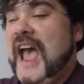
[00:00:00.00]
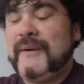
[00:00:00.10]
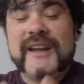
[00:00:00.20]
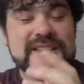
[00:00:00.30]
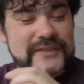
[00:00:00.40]

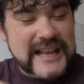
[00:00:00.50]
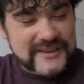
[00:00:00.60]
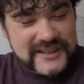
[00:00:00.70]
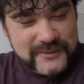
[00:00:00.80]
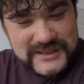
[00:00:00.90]
Anyway, so the last
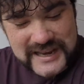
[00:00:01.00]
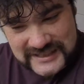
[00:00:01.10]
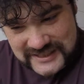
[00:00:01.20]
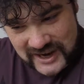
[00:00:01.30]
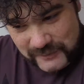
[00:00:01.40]
thing I saw was
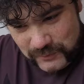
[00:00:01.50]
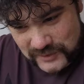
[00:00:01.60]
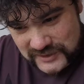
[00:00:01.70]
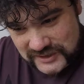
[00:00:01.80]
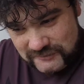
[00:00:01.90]
last night
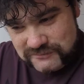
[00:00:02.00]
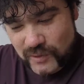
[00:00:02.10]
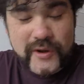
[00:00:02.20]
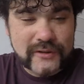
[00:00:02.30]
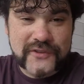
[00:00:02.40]
was
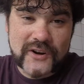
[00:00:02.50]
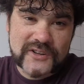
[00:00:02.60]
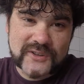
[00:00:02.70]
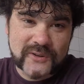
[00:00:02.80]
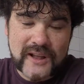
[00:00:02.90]
Royal
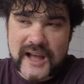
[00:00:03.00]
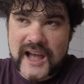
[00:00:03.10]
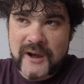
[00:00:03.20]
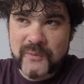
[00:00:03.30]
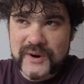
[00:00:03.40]
Vauxhall,
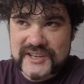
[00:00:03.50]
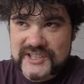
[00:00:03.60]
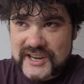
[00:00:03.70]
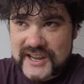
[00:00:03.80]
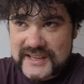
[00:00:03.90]

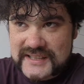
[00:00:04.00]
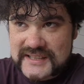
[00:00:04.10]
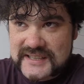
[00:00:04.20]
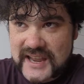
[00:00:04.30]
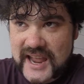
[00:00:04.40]
which
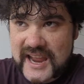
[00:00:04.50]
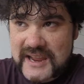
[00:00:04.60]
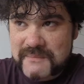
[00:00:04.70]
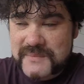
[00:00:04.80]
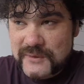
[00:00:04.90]
is
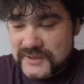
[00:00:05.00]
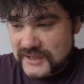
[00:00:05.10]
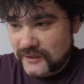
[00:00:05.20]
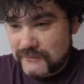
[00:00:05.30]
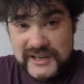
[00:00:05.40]
a
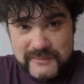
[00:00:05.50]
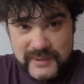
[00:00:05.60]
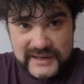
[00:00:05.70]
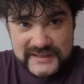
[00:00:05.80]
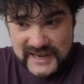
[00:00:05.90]
musical written
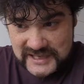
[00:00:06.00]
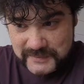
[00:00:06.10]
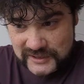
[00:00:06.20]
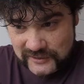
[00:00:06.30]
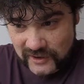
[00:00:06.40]
by
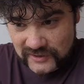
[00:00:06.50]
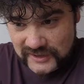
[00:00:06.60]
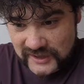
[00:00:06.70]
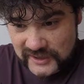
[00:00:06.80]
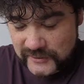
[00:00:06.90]
Desmond
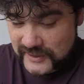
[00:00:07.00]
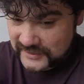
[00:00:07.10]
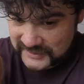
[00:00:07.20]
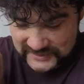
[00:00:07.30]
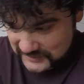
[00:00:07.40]
O'Connor, who
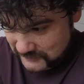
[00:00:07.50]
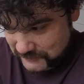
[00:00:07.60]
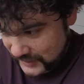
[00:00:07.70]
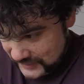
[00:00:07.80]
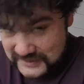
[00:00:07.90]
in his
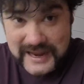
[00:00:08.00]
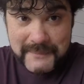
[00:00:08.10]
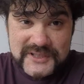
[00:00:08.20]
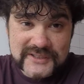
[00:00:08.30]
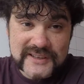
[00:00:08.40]
right is an
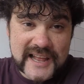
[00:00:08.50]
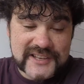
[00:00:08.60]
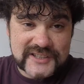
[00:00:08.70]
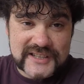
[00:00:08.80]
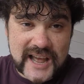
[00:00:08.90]
absolute
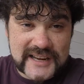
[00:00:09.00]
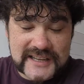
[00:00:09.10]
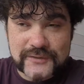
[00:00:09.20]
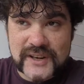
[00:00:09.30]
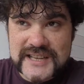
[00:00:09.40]
legend and
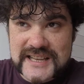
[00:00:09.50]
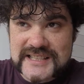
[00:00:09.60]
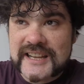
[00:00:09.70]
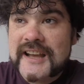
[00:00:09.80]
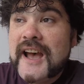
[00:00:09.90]
is
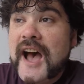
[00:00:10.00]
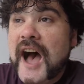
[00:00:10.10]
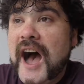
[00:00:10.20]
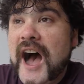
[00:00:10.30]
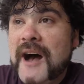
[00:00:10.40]
fantastic,
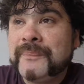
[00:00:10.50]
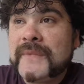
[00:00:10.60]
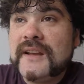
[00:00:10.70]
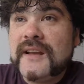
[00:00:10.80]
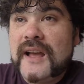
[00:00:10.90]

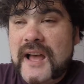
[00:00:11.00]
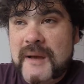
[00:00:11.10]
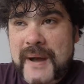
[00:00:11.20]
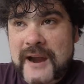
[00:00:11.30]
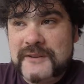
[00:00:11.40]

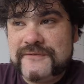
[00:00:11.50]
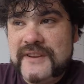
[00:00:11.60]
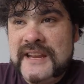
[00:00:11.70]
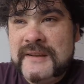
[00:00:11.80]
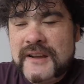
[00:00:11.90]
about
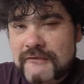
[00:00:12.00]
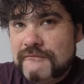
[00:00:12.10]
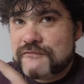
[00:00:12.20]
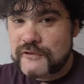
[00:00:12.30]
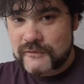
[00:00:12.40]
the
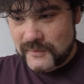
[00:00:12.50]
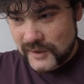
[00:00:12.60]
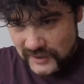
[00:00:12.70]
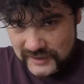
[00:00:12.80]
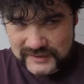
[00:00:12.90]

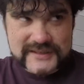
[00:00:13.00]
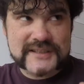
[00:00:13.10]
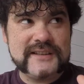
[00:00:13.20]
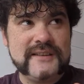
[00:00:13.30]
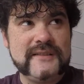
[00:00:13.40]
rumoured
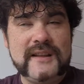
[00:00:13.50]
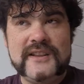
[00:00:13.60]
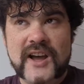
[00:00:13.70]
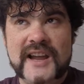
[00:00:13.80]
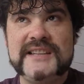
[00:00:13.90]

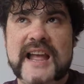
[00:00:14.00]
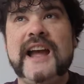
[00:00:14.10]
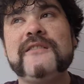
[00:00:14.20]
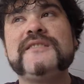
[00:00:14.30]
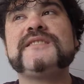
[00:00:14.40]
night
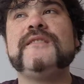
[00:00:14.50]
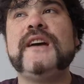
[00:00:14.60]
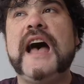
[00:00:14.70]
out